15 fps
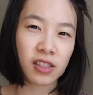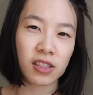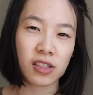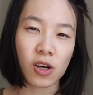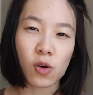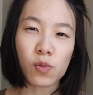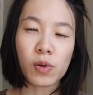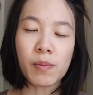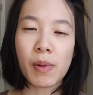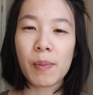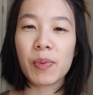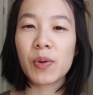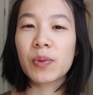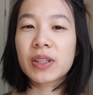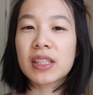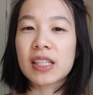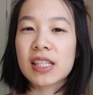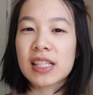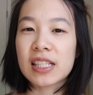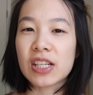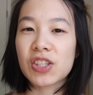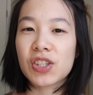don't remember what the
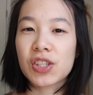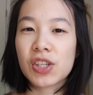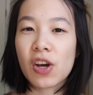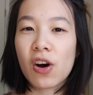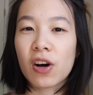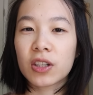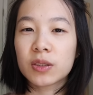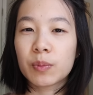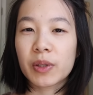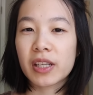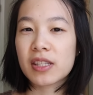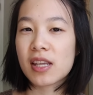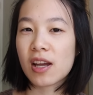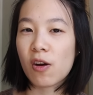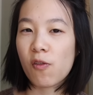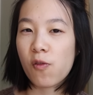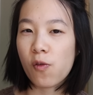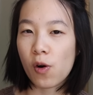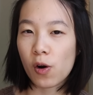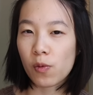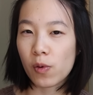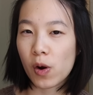stitch is called, but it's like a
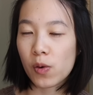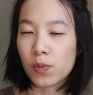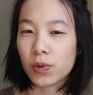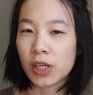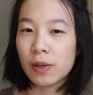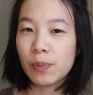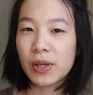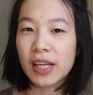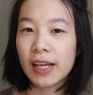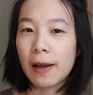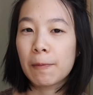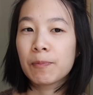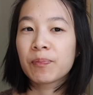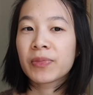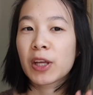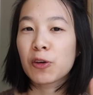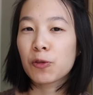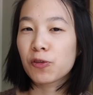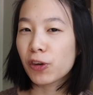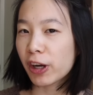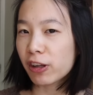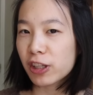4-row repeat,
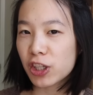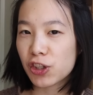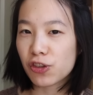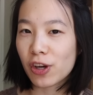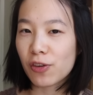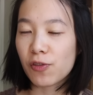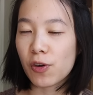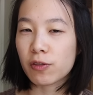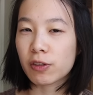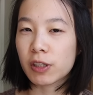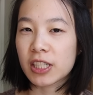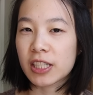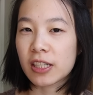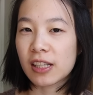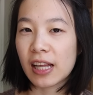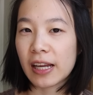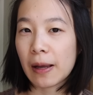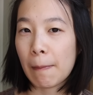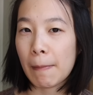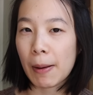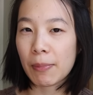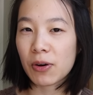fairly straightforward to
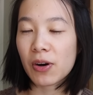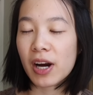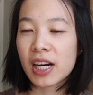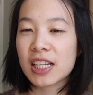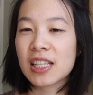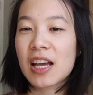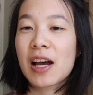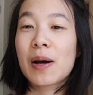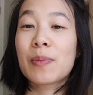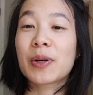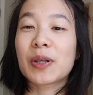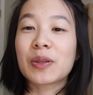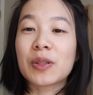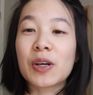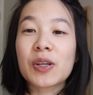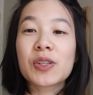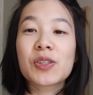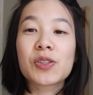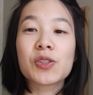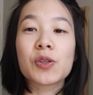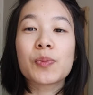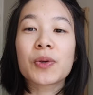memorize, but it looks
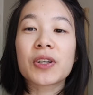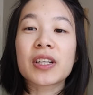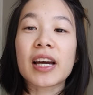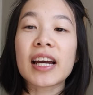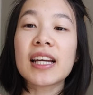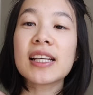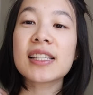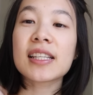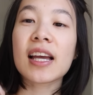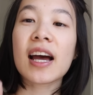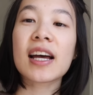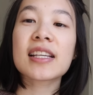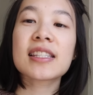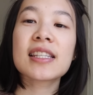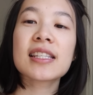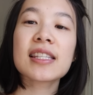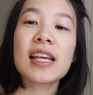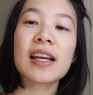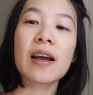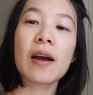super nice. It has this